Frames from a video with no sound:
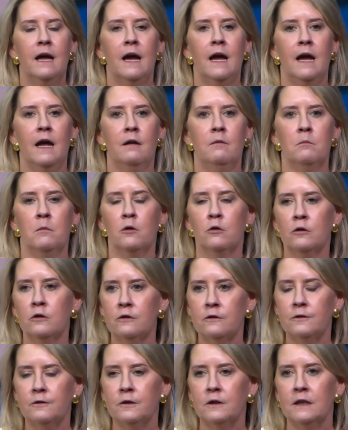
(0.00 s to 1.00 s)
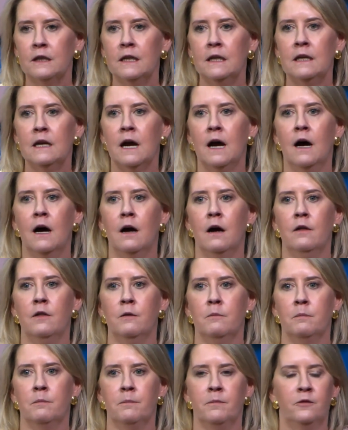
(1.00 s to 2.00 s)
And mercifully,
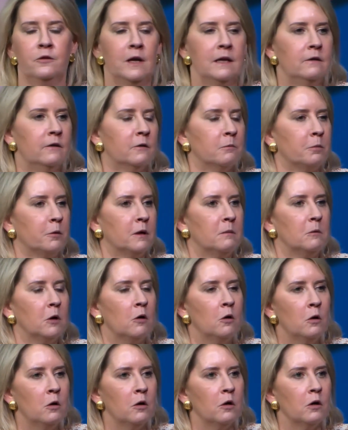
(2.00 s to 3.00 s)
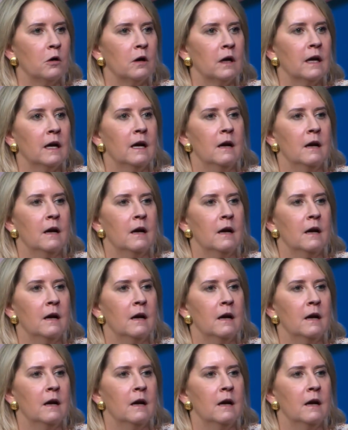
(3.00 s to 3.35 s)
the state Supreme Court